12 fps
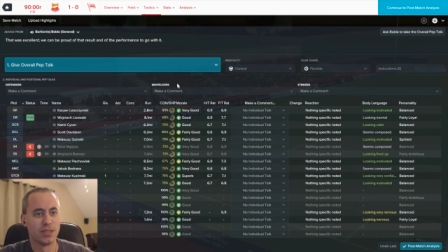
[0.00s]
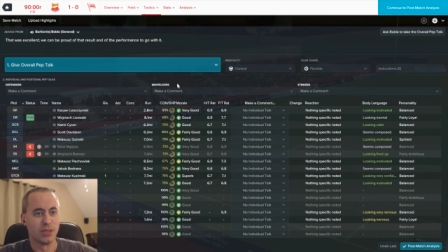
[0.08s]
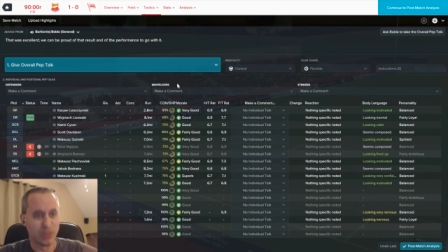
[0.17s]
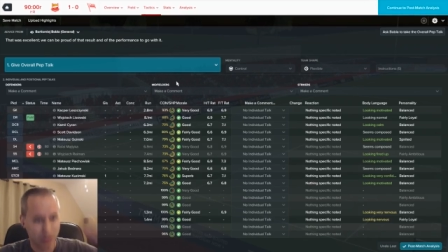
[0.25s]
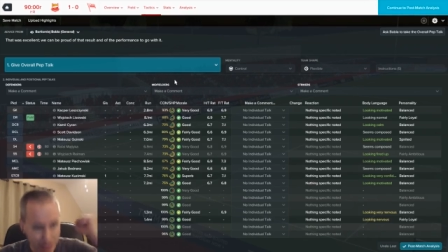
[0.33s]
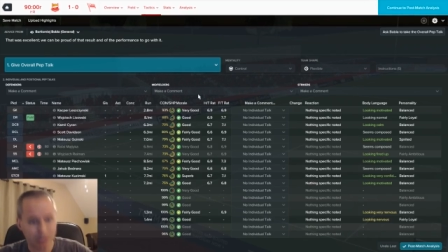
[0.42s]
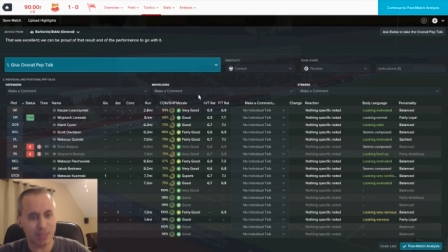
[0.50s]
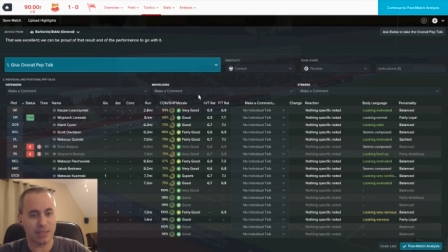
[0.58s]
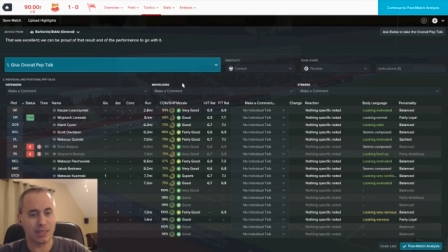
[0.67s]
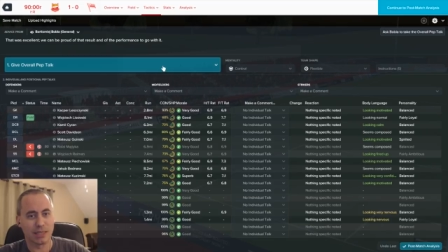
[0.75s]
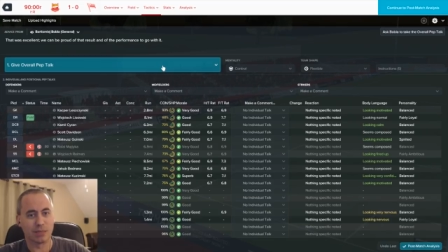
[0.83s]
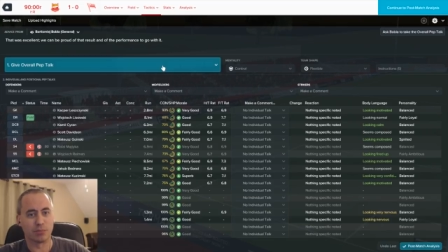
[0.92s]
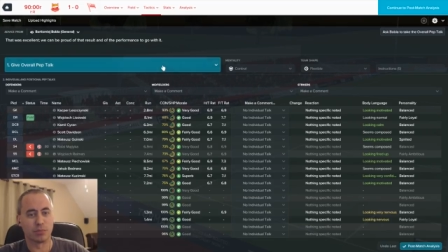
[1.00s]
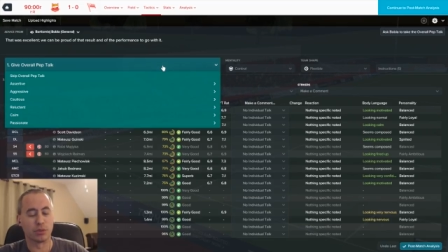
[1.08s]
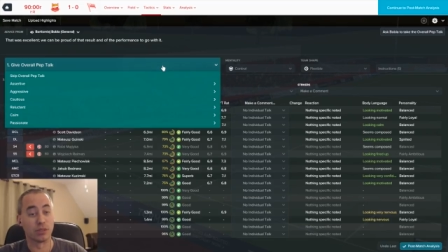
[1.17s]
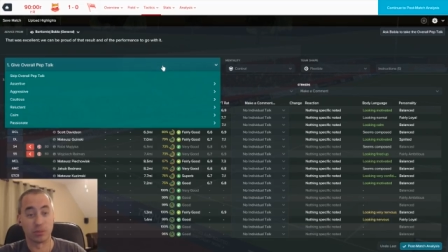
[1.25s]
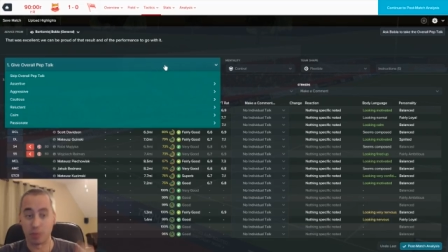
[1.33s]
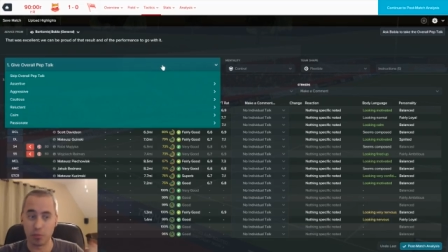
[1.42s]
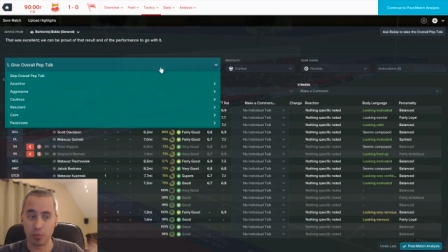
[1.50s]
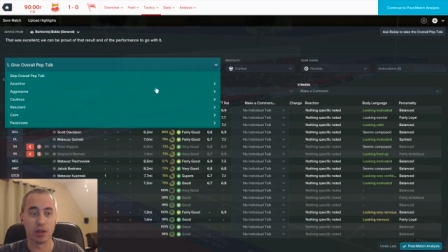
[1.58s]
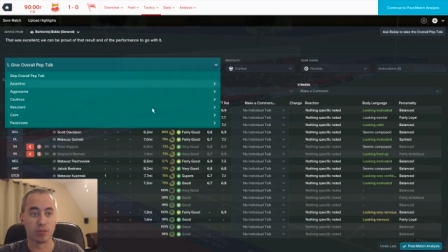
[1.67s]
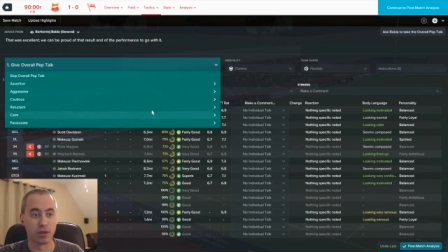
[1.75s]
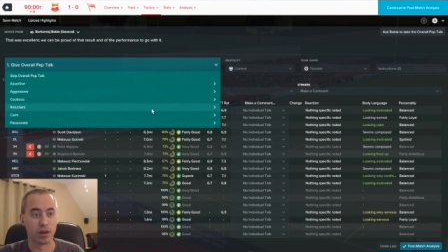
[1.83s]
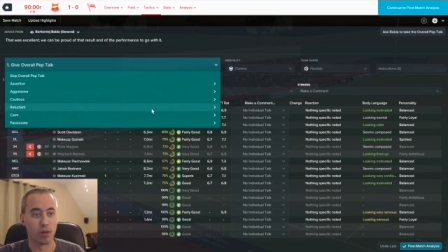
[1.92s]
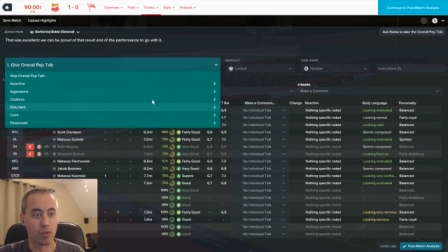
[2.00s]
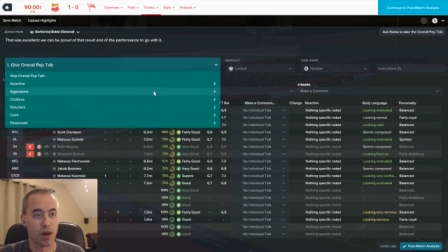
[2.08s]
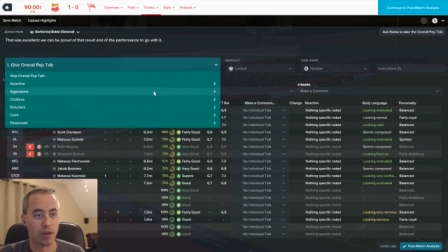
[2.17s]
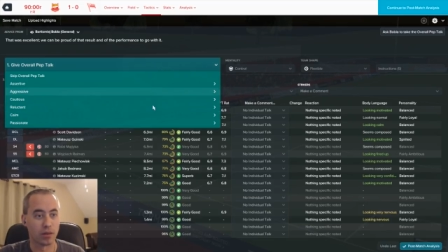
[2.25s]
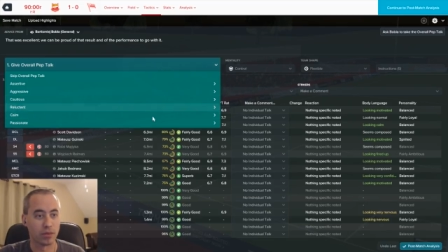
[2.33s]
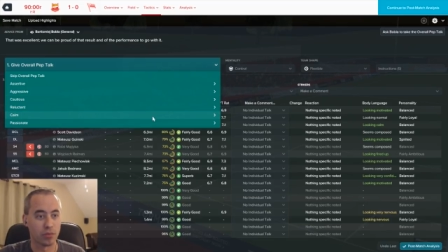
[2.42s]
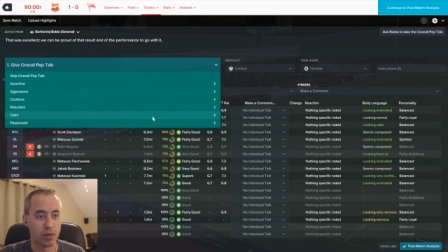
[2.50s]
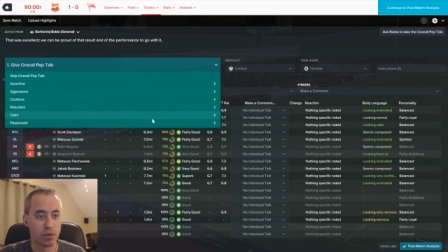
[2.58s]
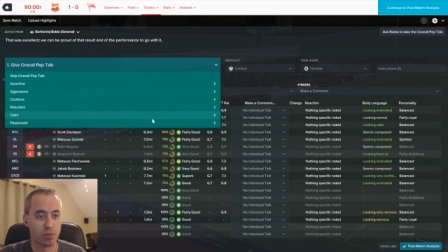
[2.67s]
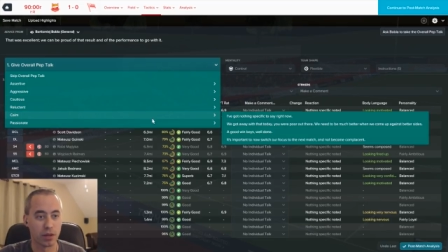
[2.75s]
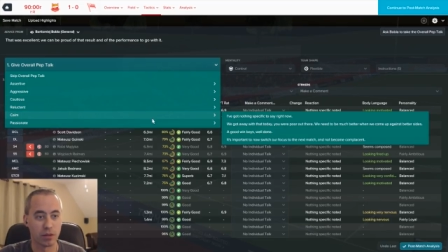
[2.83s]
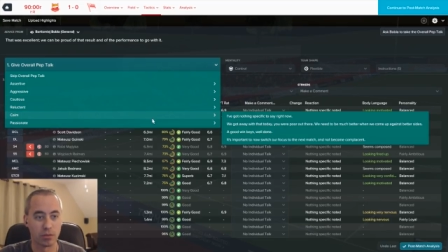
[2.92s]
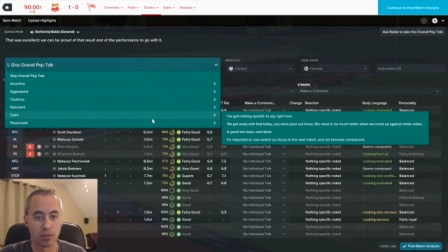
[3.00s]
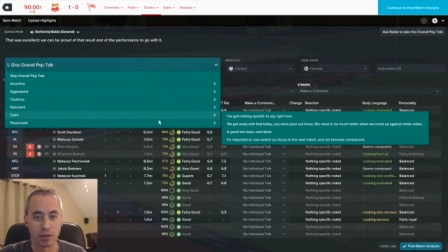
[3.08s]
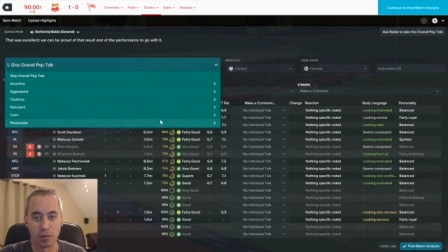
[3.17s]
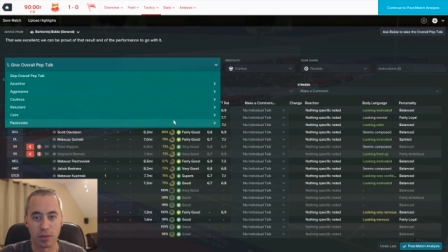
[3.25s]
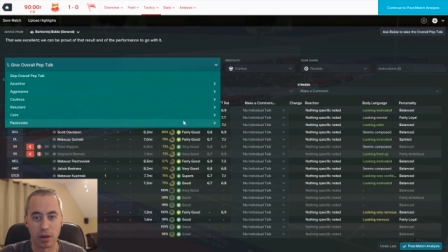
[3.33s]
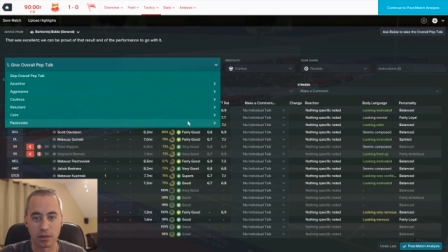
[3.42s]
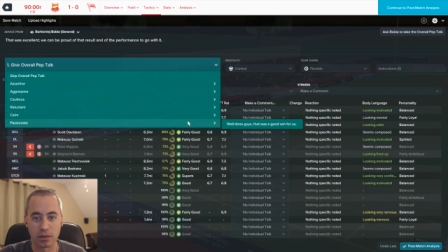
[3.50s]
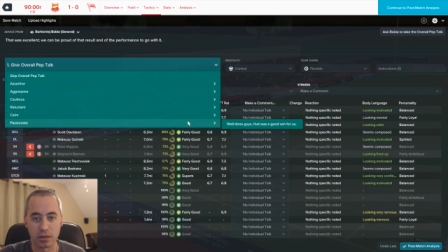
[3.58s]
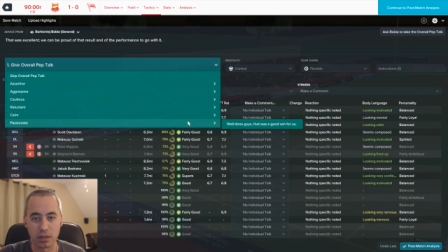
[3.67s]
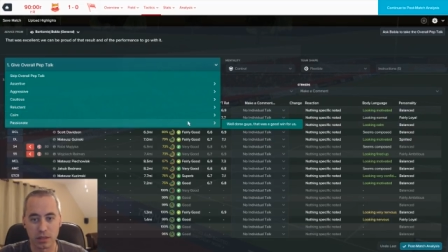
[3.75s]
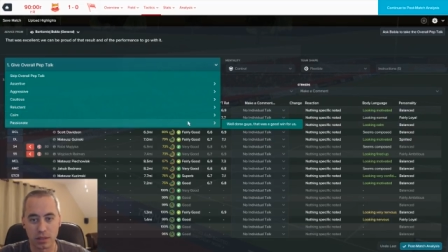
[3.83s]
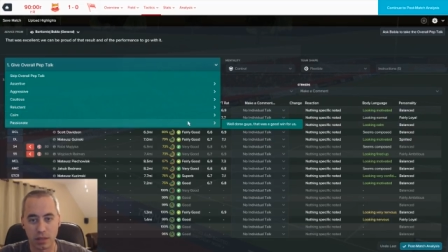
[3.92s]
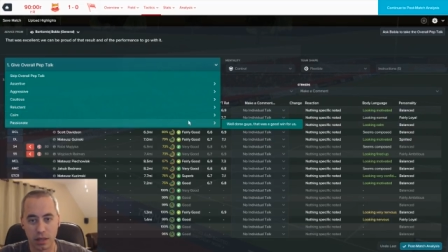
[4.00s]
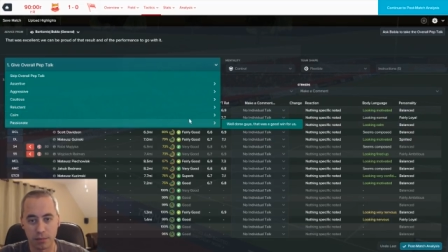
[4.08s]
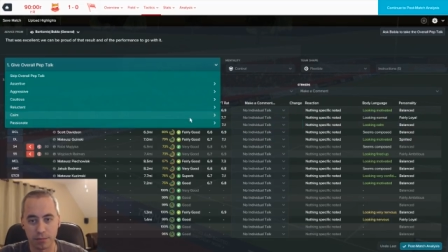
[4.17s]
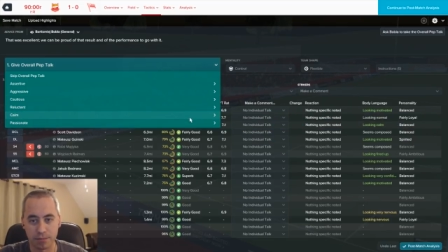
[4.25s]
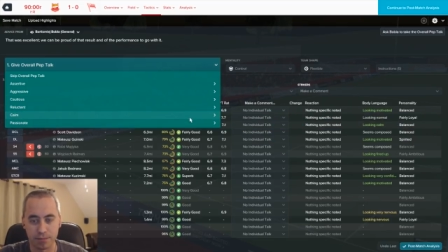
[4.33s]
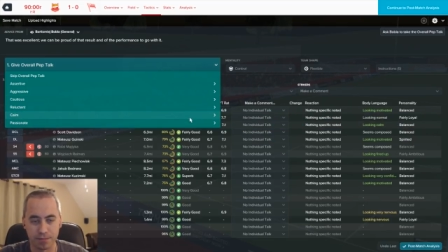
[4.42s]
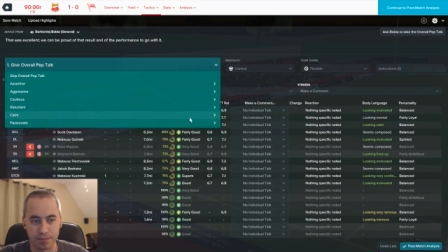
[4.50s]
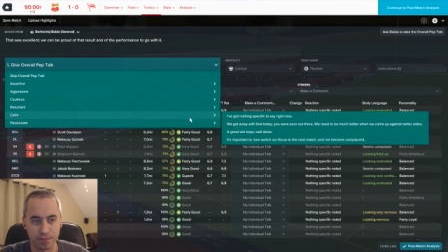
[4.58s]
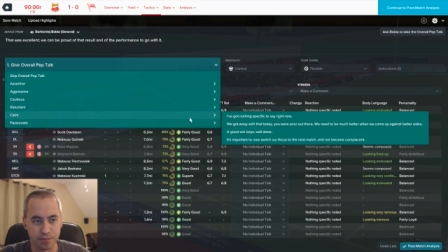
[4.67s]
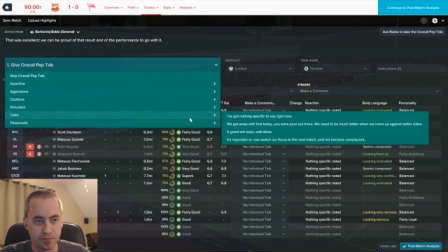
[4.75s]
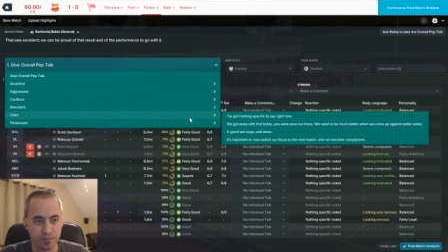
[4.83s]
That's it, boys. We played really well. We played really well. So let's say, mm.